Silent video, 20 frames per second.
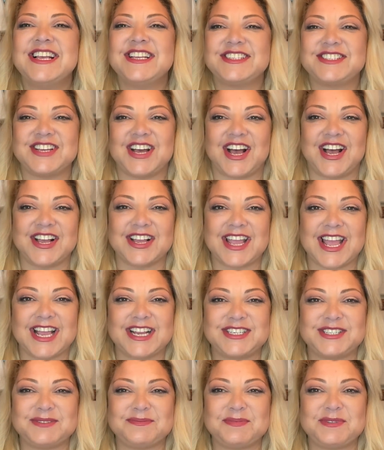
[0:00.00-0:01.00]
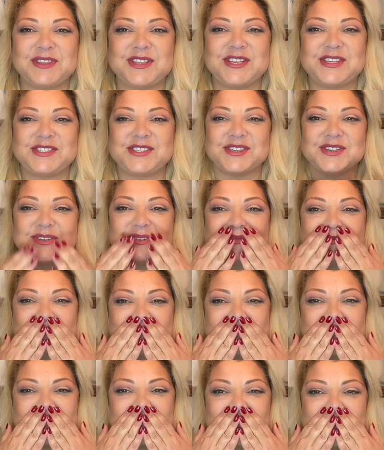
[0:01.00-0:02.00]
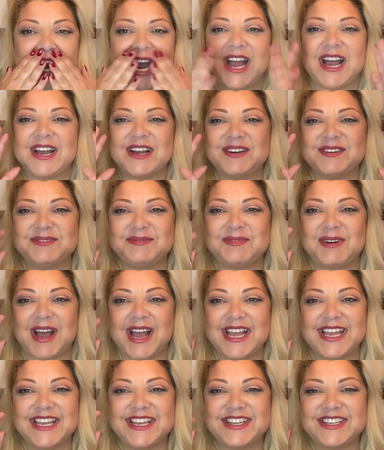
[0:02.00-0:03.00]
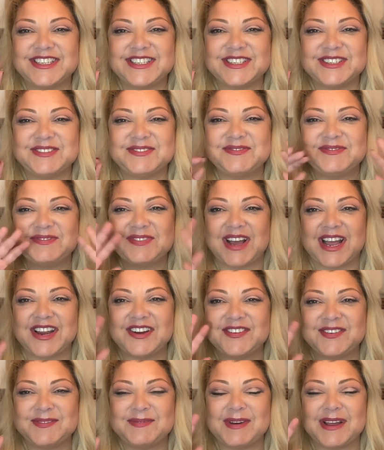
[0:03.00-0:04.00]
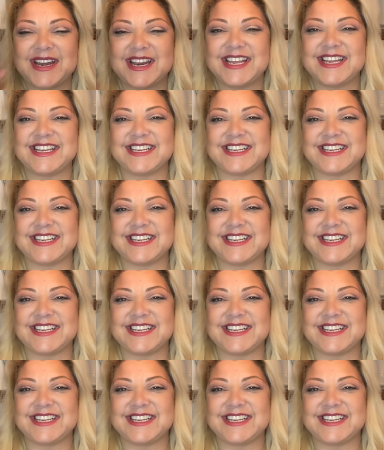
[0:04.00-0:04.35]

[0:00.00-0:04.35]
So I'll catch up with you soon. Mwah. Bye, YouTube. Bye, everybody.